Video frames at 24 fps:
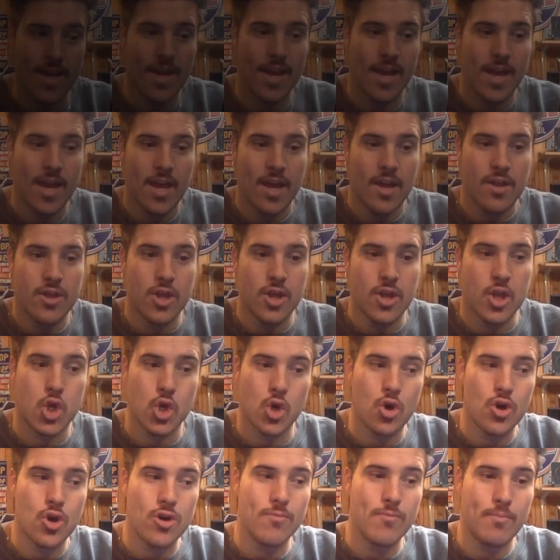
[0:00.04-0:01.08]
Like the
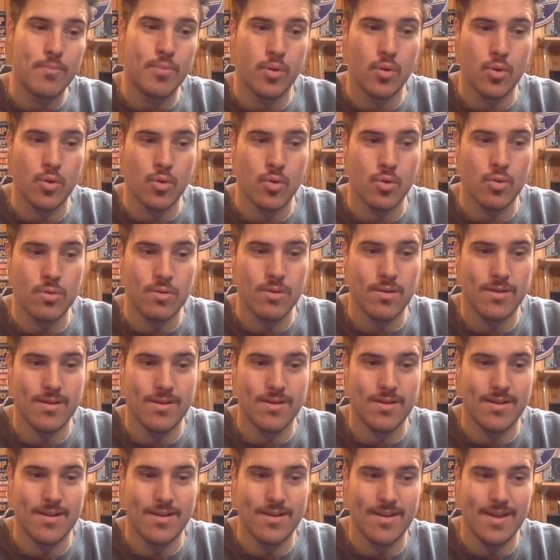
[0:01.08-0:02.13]
Jordan Poole
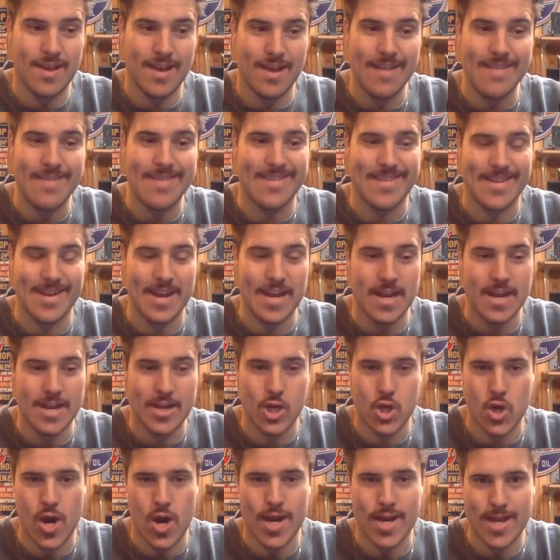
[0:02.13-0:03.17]
incident in
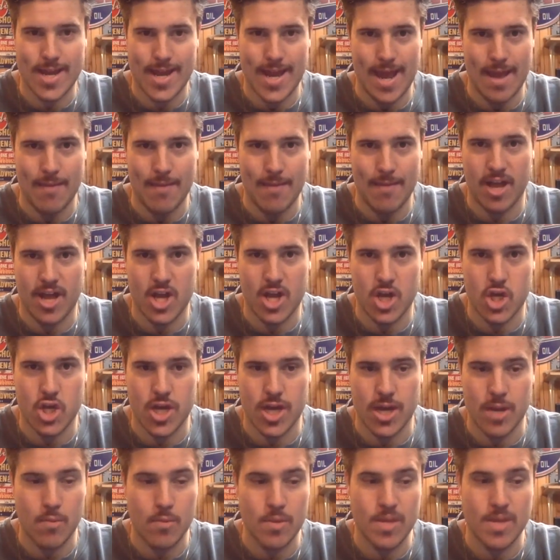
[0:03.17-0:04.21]
training camp last
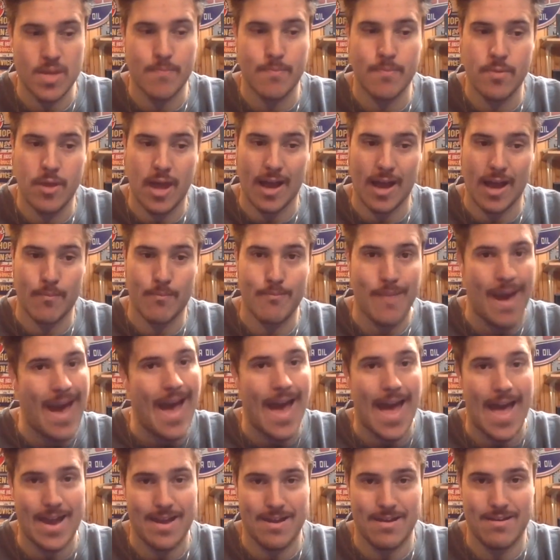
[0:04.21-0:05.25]
year was like
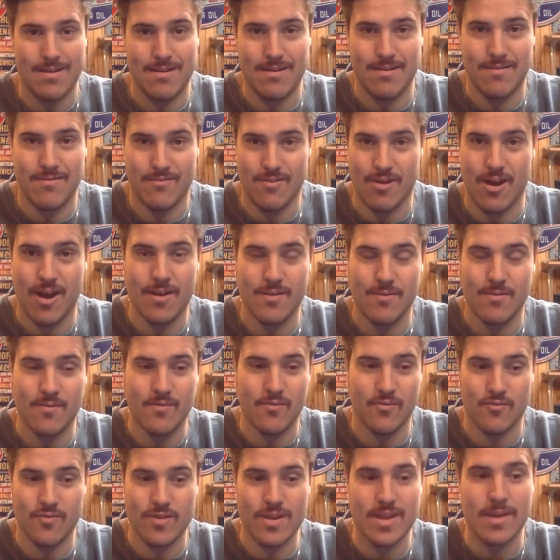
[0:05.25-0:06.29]
bad, right? It
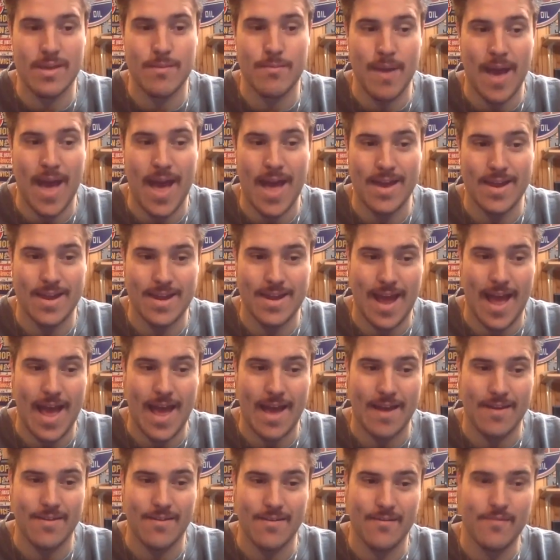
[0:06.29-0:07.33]
was really bad. It
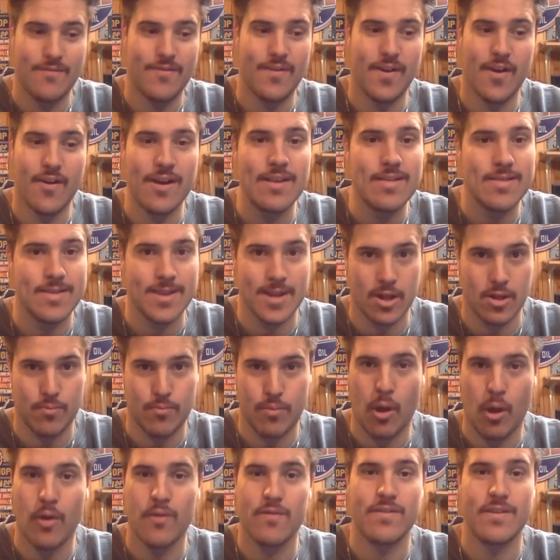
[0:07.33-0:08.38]
had very little
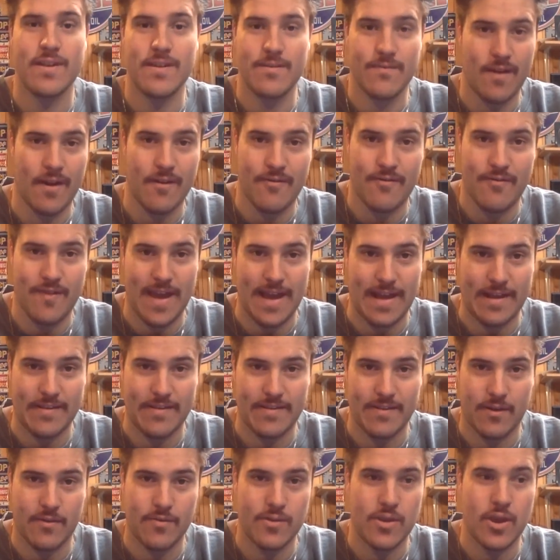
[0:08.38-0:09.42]
positive
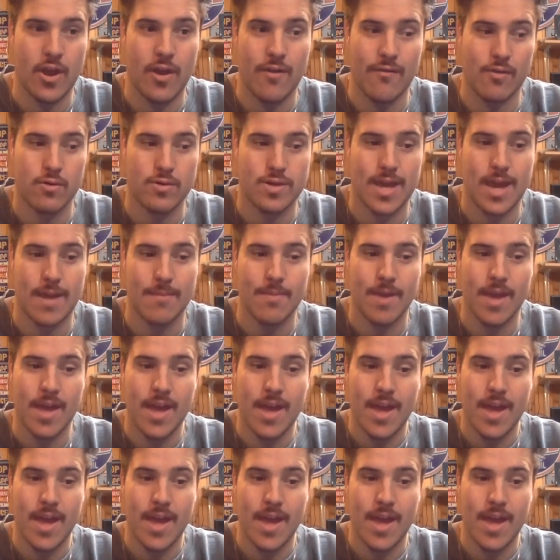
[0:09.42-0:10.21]
effects on the overall team.